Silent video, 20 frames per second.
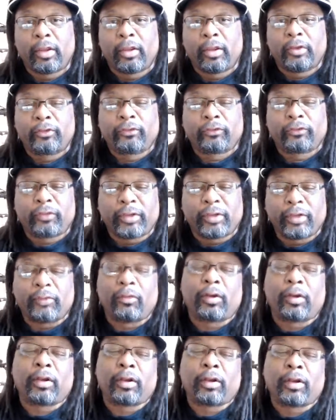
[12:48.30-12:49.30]
treat
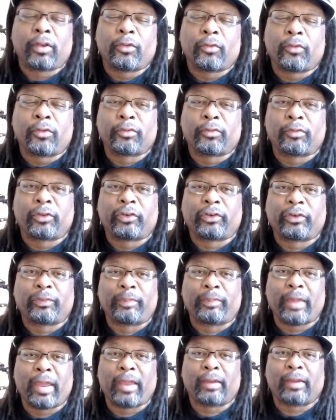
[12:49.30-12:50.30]
one another with
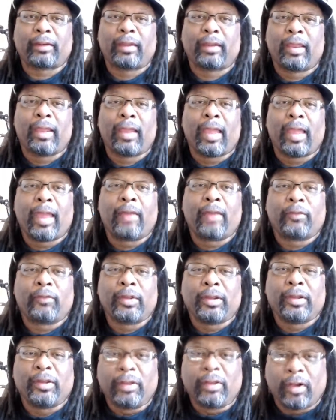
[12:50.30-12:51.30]
respect, and
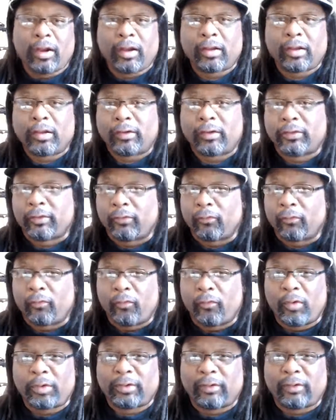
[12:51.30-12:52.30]
regardless of
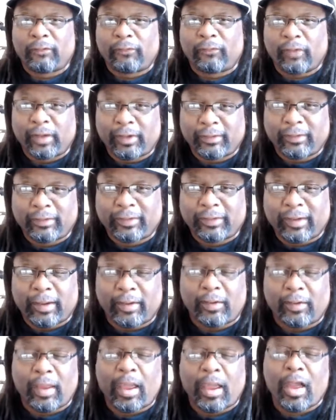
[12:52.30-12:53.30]
what the flesh
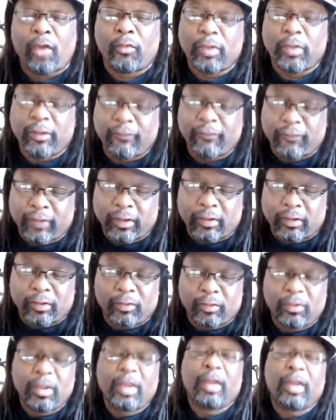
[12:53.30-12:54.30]
says, how we feel,
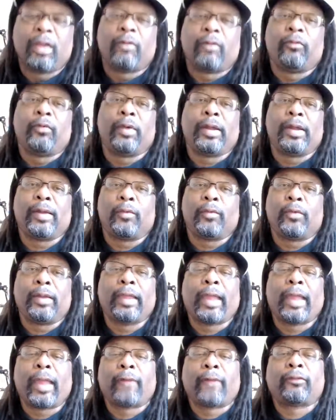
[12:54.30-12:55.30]
we
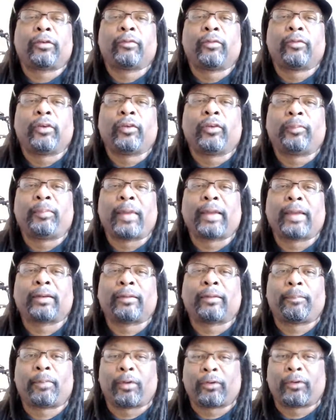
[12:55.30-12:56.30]
have to respect the
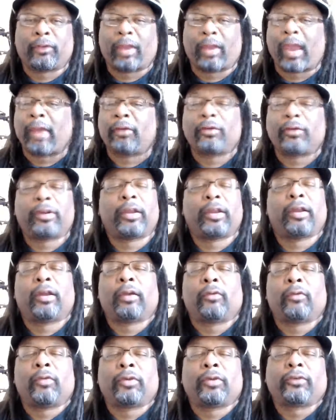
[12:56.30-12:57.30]
person. I don't
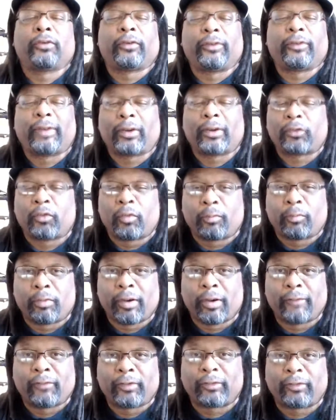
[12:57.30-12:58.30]
care what your sexual
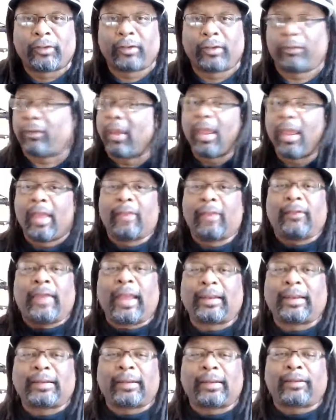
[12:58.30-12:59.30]
preference is.
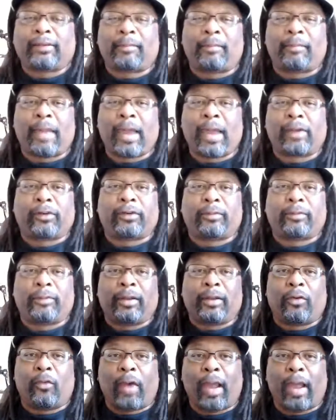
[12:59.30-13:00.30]
That doesn't matter to
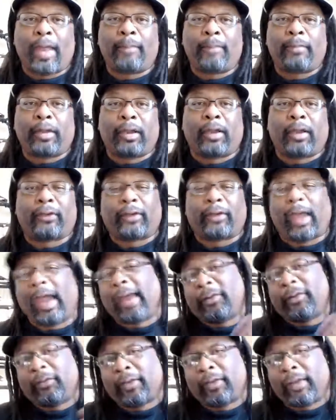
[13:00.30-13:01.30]
me. Why? Because
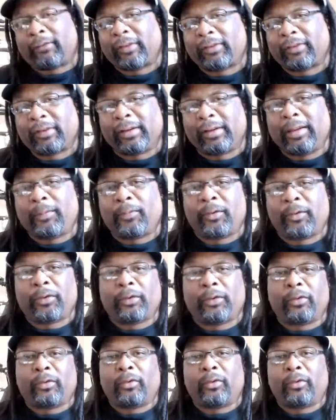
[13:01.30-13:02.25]
I don't have to sleep with you.